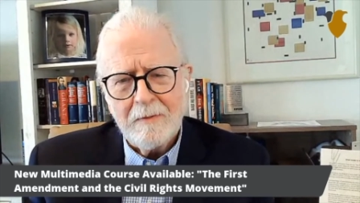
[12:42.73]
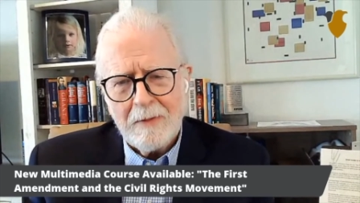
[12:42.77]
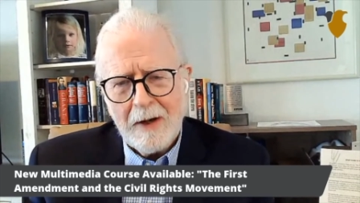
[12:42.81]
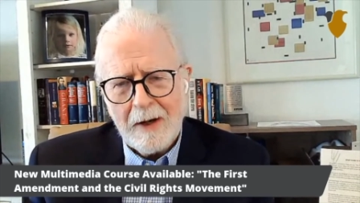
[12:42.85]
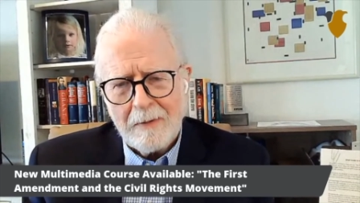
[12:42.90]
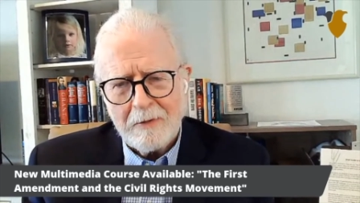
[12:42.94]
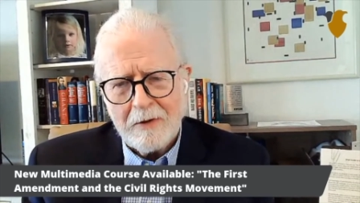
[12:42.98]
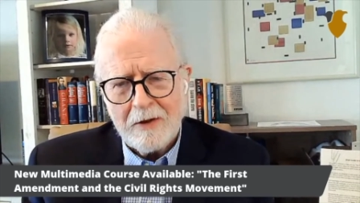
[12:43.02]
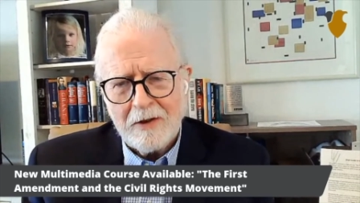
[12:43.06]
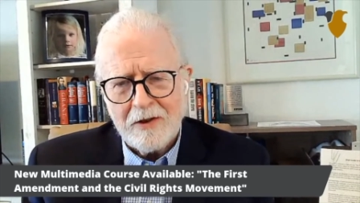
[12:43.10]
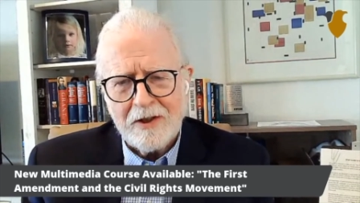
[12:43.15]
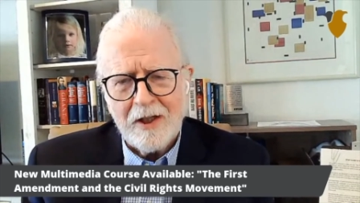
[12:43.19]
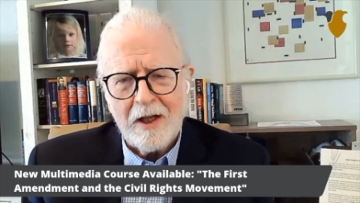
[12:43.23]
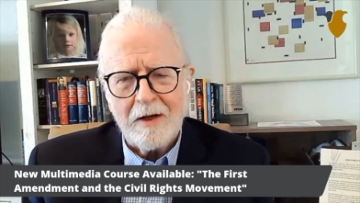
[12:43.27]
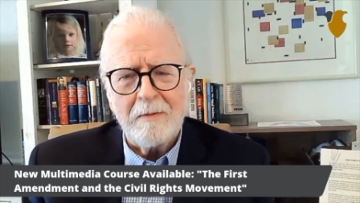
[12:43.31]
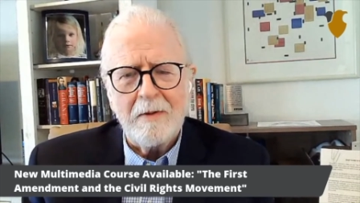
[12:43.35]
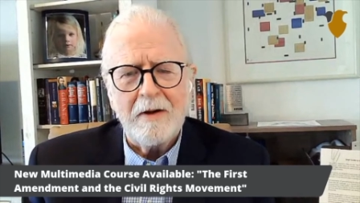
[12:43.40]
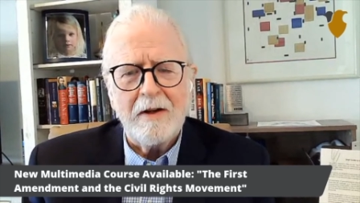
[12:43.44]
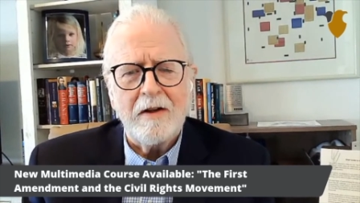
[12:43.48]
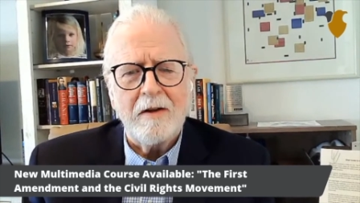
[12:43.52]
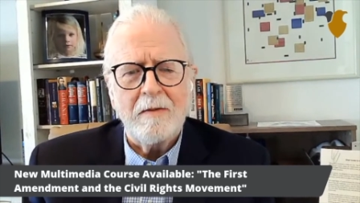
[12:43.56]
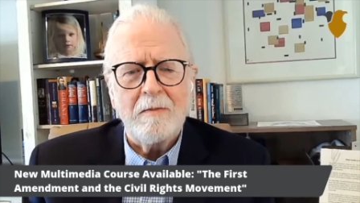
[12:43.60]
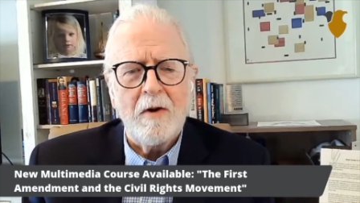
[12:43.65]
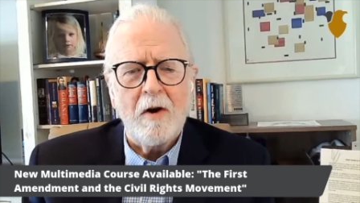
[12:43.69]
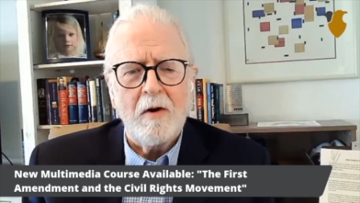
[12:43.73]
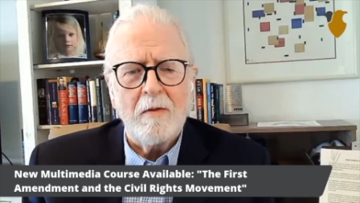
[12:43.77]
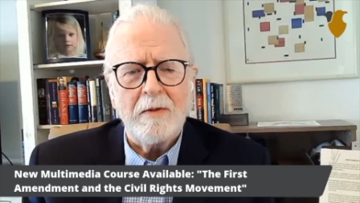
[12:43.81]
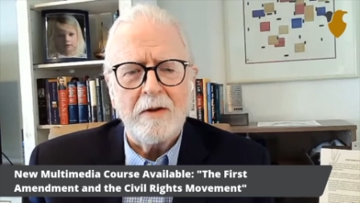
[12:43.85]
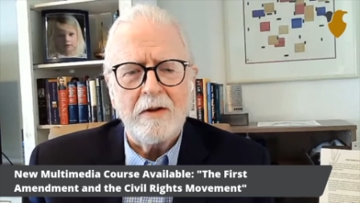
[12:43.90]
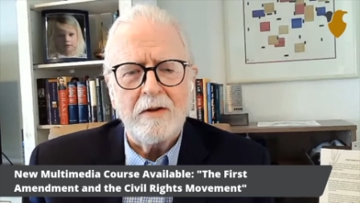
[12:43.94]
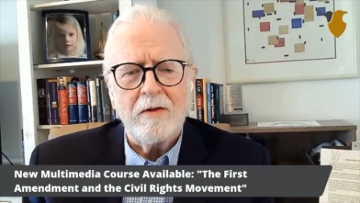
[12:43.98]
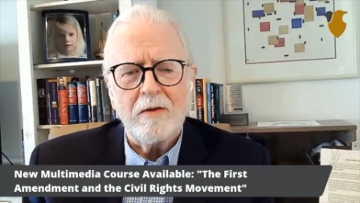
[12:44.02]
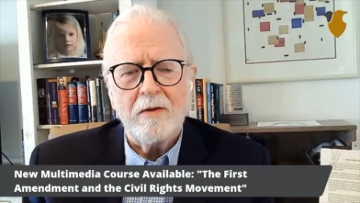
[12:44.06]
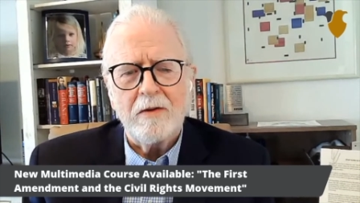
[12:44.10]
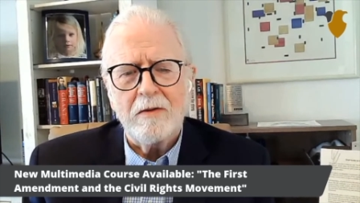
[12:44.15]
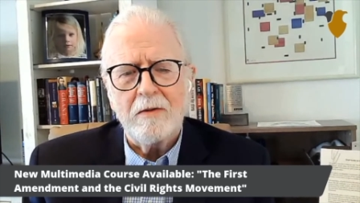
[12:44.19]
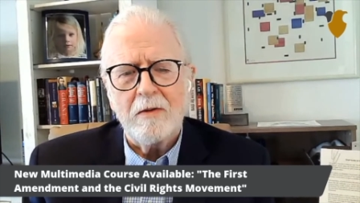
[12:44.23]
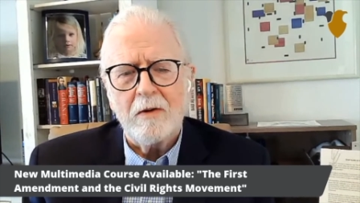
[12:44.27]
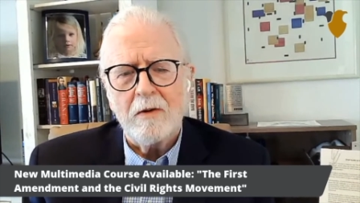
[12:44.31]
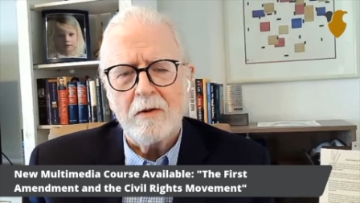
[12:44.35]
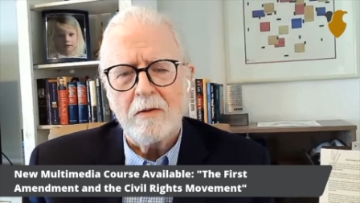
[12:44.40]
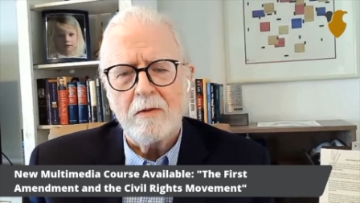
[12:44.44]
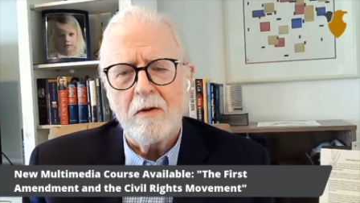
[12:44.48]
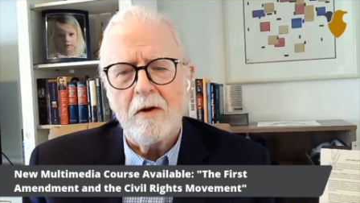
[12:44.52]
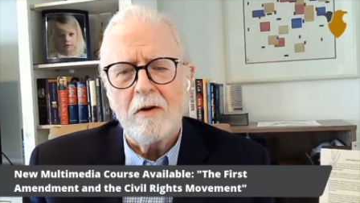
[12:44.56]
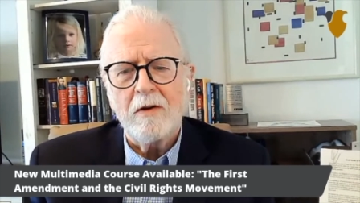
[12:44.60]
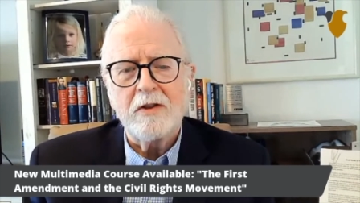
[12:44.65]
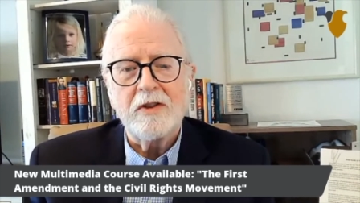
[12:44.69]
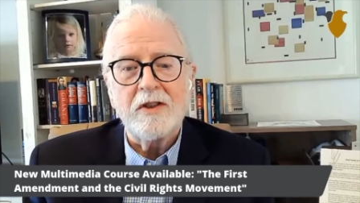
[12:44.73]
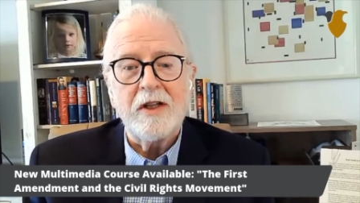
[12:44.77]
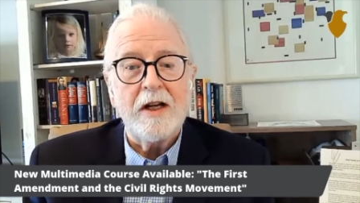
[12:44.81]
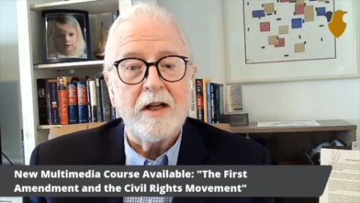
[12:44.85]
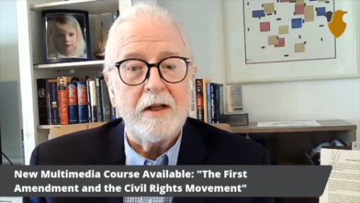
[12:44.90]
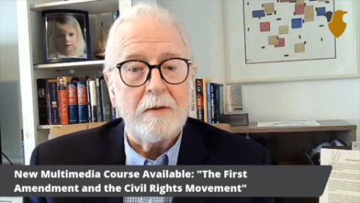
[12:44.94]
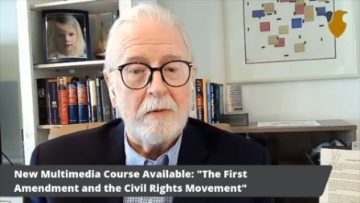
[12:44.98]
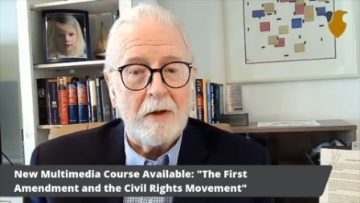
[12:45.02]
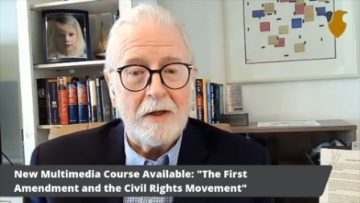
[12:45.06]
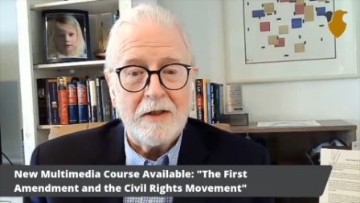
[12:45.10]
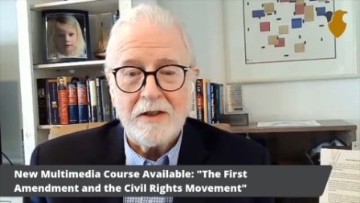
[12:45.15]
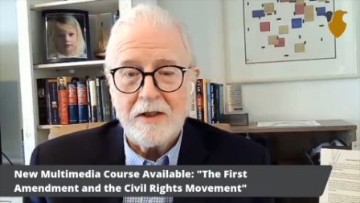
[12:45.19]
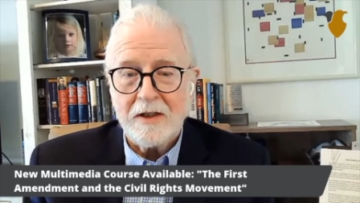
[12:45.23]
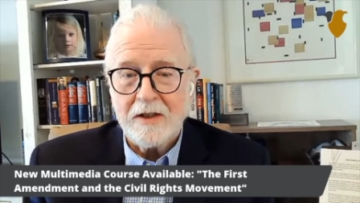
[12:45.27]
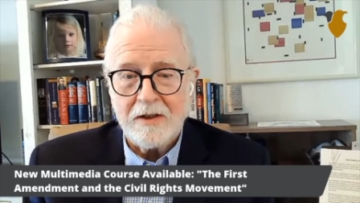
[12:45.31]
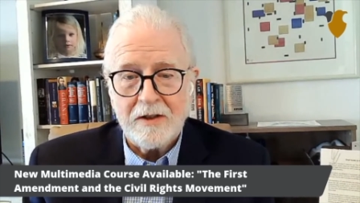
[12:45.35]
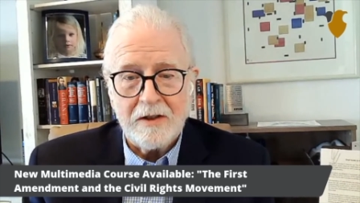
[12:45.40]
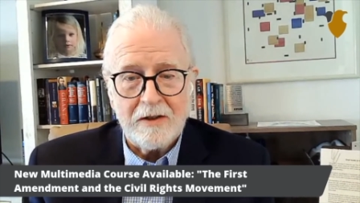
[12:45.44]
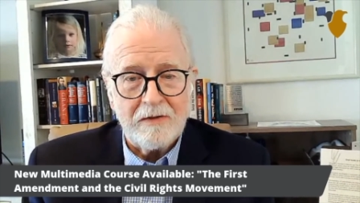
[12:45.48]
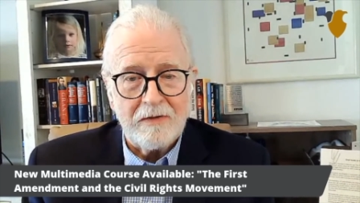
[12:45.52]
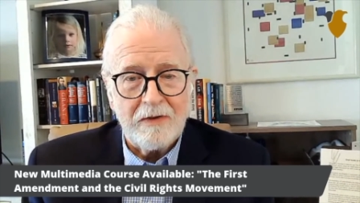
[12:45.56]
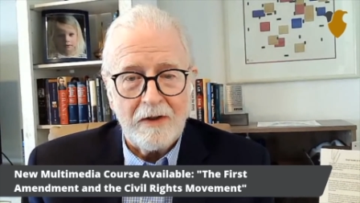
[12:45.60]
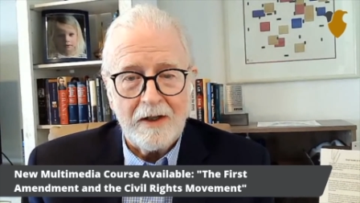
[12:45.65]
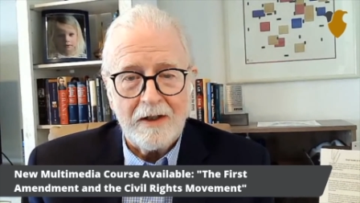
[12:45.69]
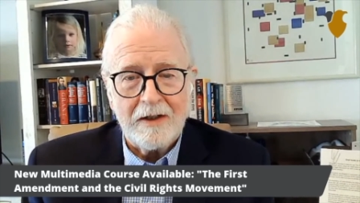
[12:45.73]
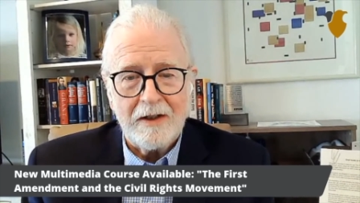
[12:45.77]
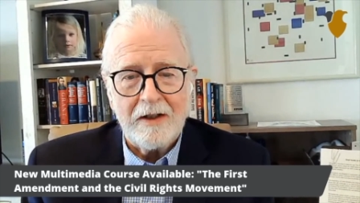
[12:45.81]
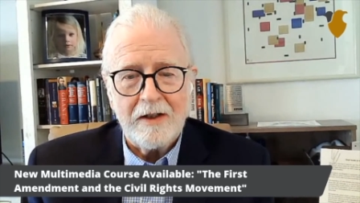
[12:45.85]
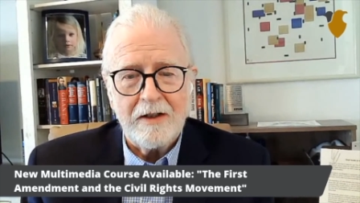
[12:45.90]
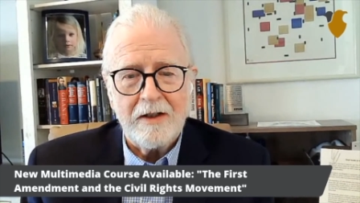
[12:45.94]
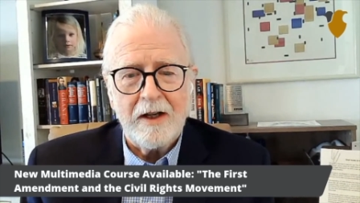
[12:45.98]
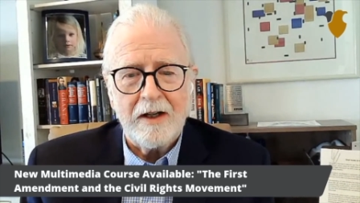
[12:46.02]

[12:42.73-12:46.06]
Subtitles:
popular sentiment of the moment or longstanding prejudices, frankly,